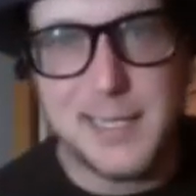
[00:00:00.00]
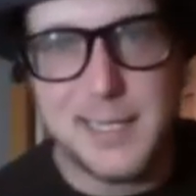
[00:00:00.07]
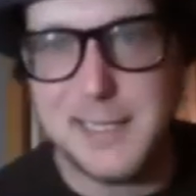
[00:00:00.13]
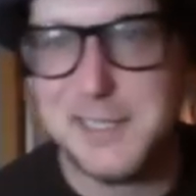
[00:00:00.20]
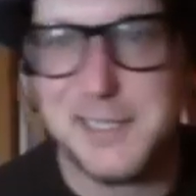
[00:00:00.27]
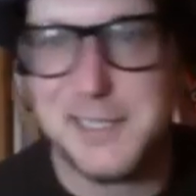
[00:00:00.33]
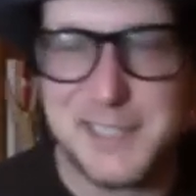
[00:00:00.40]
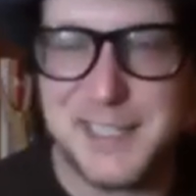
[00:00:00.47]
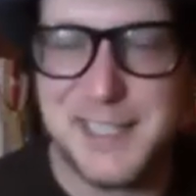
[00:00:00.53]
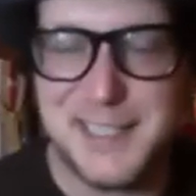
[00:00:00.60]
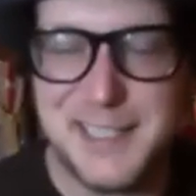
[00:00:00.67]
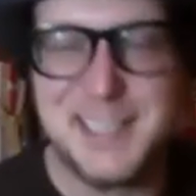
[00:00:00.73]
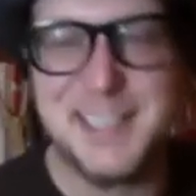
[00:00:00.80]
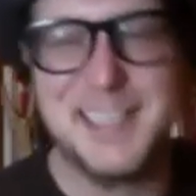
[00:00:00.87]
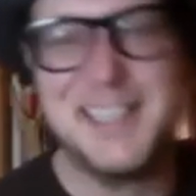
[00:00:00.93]
you're
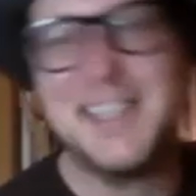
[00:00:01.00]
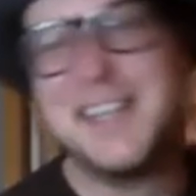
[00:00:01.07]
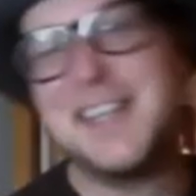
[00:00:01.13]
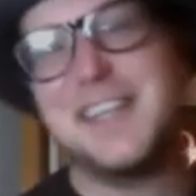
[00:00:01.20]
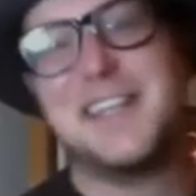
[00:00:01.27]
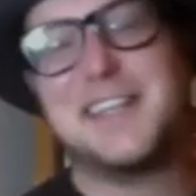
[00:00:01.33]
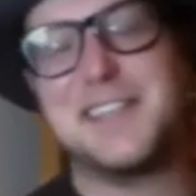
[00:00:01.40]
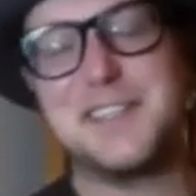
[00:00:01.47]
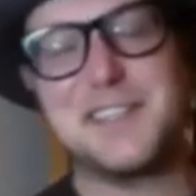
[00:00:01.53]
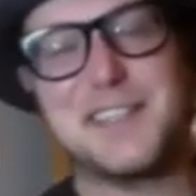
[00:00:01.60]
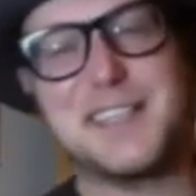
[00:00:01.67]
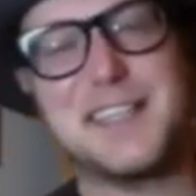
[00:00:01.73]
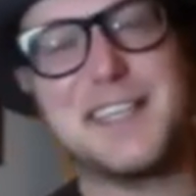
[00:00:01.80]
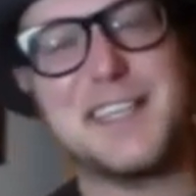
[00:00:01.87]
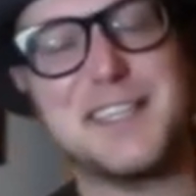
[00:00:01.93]

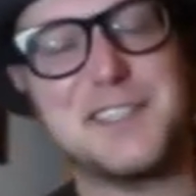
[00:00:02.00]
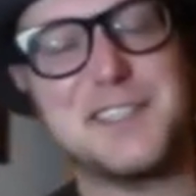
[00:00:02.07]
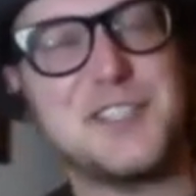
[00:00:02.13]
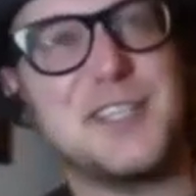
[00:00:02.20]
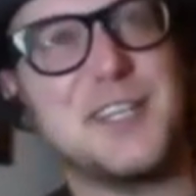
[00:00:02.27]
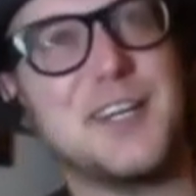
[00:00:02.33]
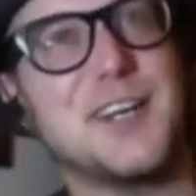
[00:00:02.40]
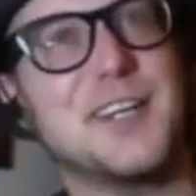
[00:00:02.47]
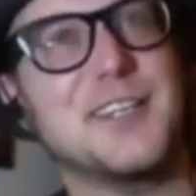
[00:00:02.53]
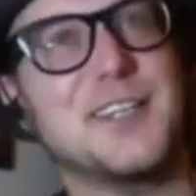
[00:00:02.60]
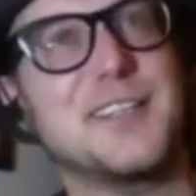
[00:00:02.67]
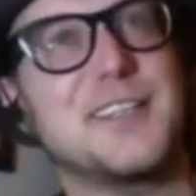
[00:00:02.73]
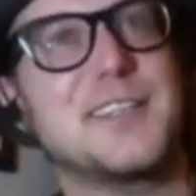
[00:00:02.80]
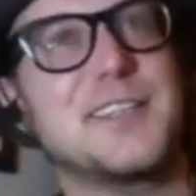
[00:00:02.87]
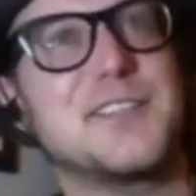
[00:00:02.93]
gonna get shit on.
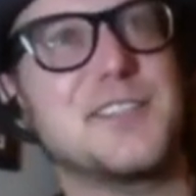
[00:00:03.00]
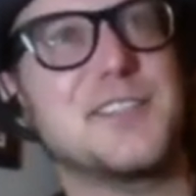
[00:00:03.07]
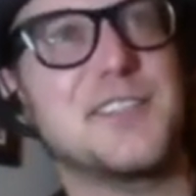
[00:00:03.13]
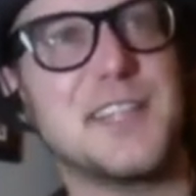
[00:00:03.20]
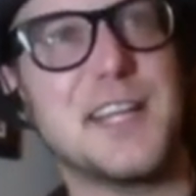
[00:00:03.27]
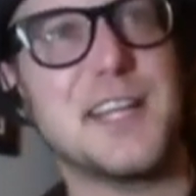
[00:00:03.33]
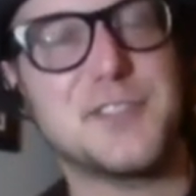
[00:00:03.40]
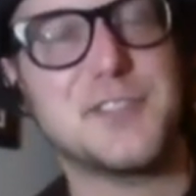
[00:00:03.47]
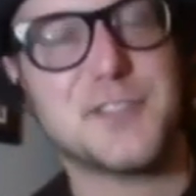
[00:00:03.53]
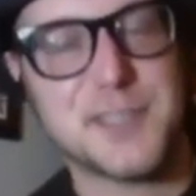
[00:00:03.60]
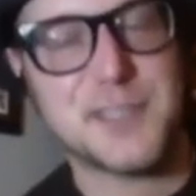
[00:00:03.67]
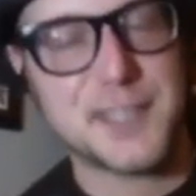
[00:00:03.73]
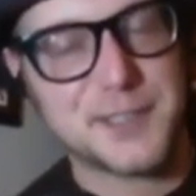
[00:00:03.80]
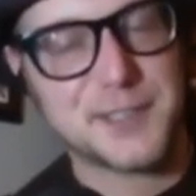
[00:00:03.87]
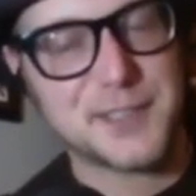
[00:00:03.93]
That's just the nature of
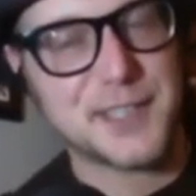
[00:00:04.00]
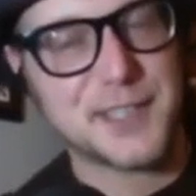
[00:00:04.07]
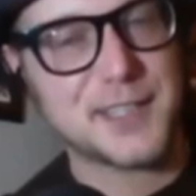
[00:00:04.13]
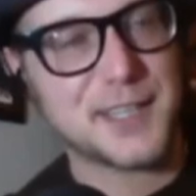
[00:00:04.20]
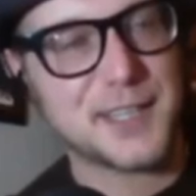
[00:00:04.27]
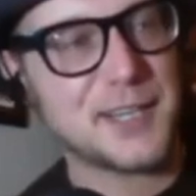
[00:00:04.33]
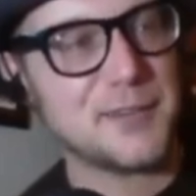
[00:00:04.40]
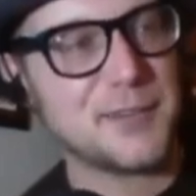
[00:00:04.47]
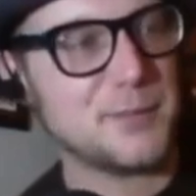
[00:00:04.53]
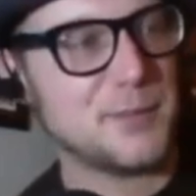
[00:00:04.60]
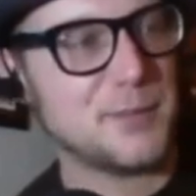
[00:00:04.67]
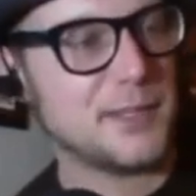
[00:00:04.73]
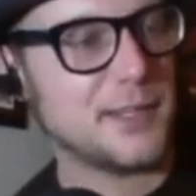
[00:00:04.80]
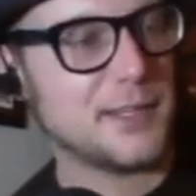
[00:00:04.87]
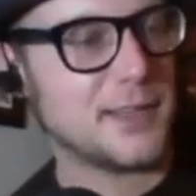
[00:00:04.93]
the internet now.
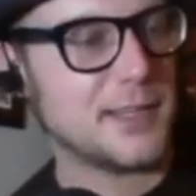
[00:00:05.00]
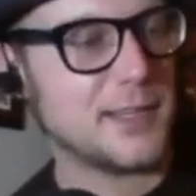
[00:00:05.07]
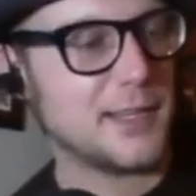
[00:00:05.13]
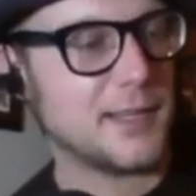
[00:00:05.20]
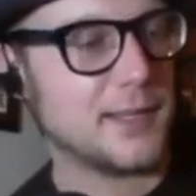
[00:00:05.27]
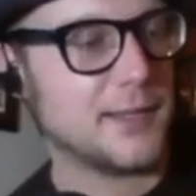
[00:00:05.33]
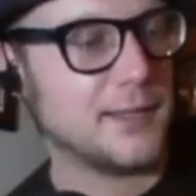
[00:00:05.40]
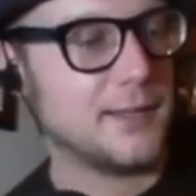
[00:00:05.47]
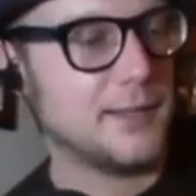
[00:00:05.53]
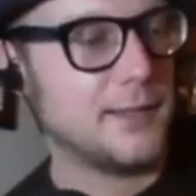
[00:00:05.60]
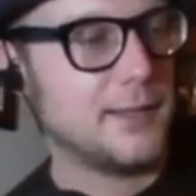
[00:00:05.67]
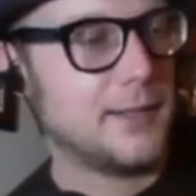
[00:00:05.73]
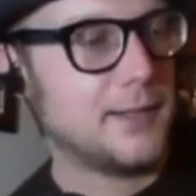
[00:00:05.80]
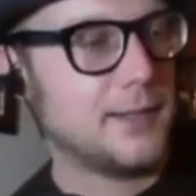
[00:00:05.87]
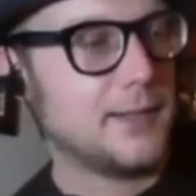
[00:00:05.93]
But I think
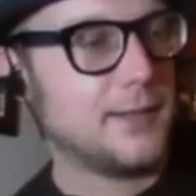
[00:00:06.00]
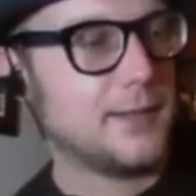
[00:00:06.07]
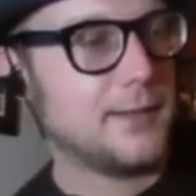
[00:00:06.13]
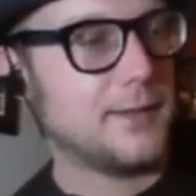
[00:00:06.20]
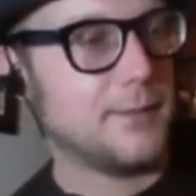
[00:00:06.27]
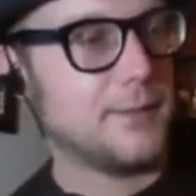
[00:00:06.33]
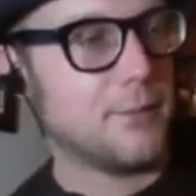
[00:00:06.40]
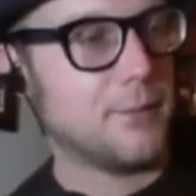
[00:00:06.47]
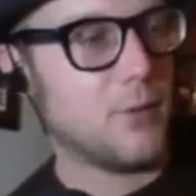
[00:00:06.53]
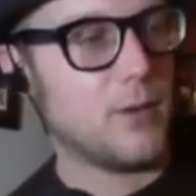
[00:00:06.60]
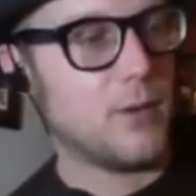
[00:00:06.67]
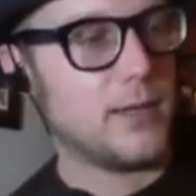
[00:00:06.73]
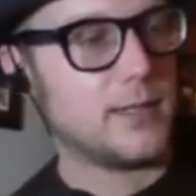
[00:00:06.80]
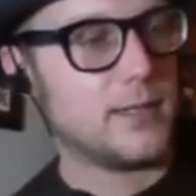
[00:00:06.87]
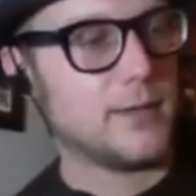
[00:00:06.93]
the
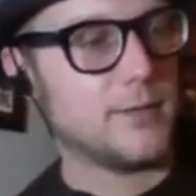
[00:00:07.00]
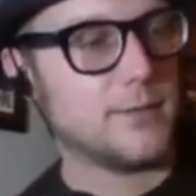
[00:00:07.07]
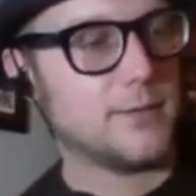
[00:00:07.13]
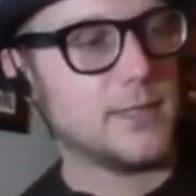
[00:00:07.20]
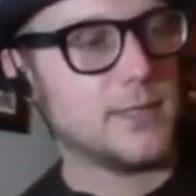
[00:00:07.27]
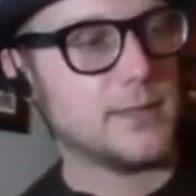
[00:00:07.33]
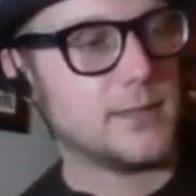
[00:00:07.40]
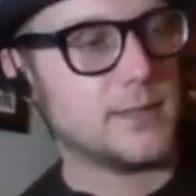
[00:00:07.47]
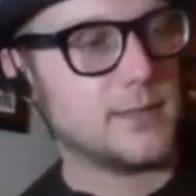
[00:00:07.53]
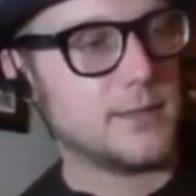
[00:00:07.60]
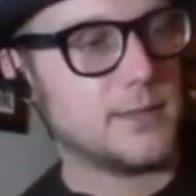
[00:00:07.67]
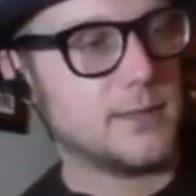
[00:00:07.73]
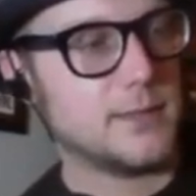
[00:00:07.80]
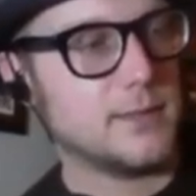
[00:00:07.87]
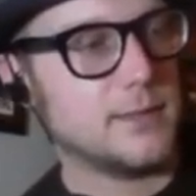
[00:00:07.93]
point of this,
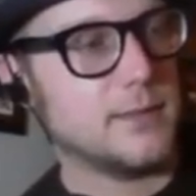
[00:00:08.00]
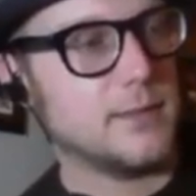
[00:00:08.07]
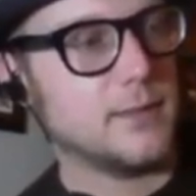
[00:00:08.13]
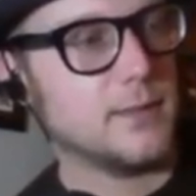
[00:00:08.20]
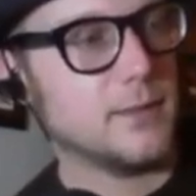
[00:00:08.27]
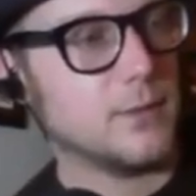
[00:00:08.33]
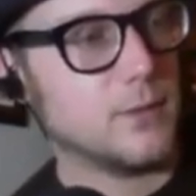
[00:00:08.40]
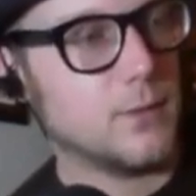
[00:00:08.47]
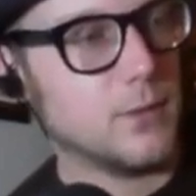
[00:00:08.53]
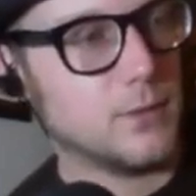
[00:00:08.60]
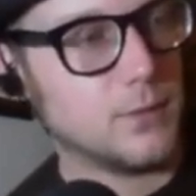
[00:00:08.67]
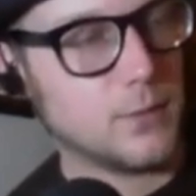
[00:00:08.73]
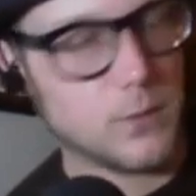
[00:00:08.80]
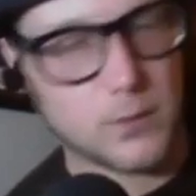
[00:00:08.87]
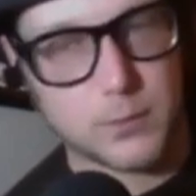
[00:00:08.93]
you know, quote
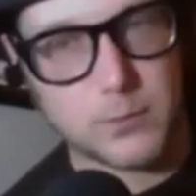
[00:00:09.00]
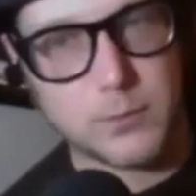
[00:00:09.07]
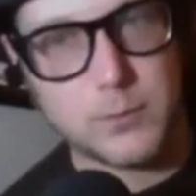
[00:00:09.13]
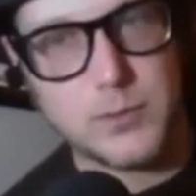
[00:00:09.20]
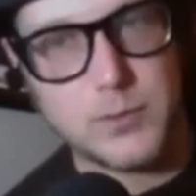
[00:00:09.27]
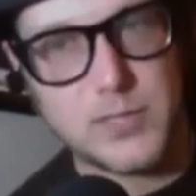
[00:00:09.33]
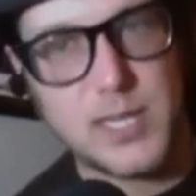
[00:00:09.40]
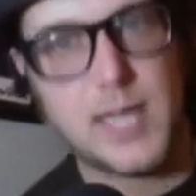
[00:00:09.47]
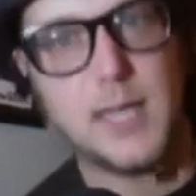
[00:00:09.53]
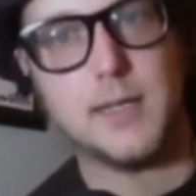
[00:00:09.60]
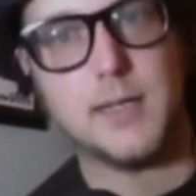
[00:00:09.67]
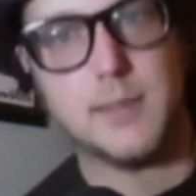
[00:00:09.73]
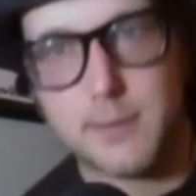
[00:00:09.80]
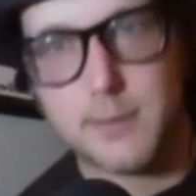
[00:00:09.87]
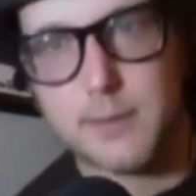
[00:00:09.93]
unquote
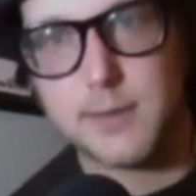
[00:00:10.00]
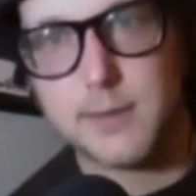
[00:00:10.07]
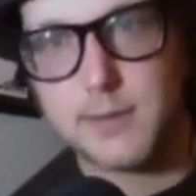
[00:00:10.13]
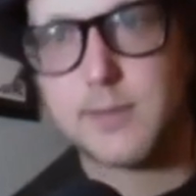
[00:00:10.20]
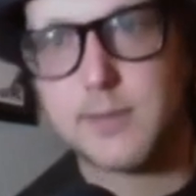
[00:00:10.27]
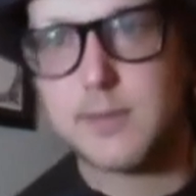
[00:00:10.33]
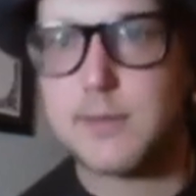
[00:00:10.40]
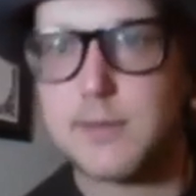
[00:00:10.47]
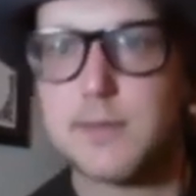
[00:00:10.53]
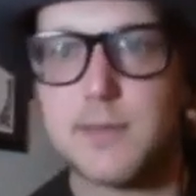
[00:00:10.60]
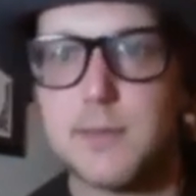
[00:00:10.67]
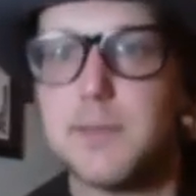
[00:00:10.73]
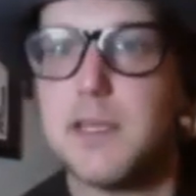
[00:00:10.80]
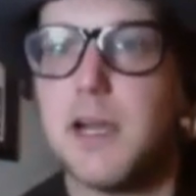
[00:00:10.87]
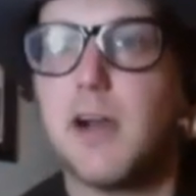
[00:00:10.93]
crusade is to
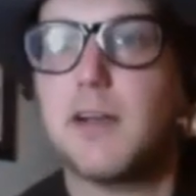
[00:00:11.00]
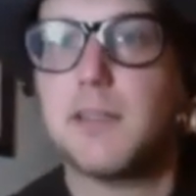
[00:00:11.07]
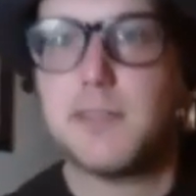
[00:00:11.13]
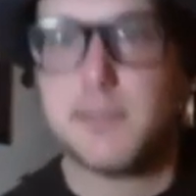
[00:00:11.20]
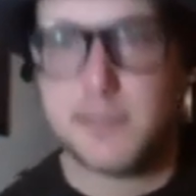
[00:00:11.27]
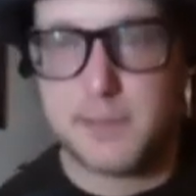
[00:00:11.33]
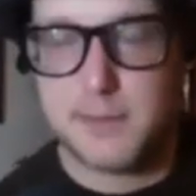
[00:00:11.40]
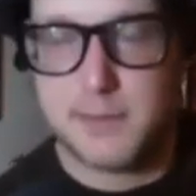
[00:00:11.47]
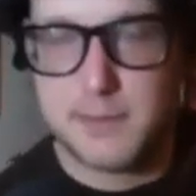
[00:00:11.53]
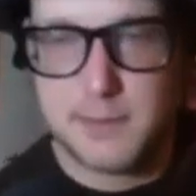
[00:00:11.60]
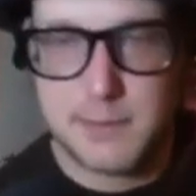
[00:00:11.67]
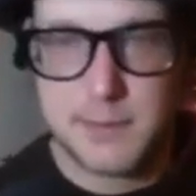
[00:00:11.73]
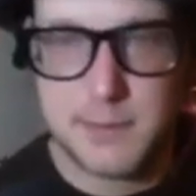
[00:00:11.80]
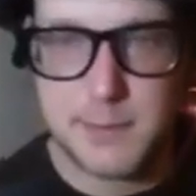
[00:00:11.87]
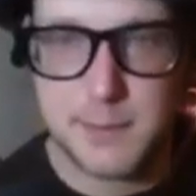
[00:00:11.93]
be honest
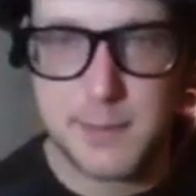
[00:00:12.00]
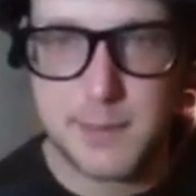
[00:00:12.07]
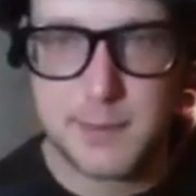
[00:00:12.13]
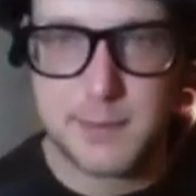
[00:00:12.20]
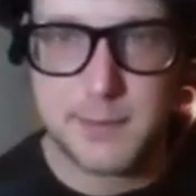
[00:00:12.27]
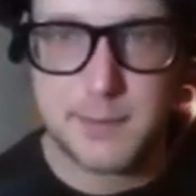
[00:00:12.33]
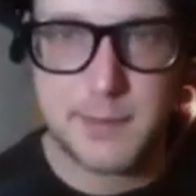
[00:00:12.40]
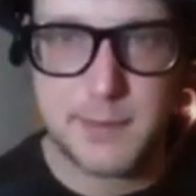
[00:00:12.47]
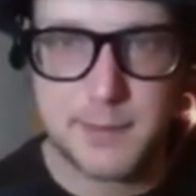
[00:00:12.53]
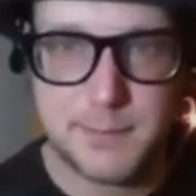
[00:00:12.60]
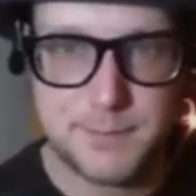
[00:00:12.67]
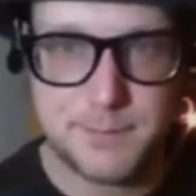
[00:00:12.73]
about it, right?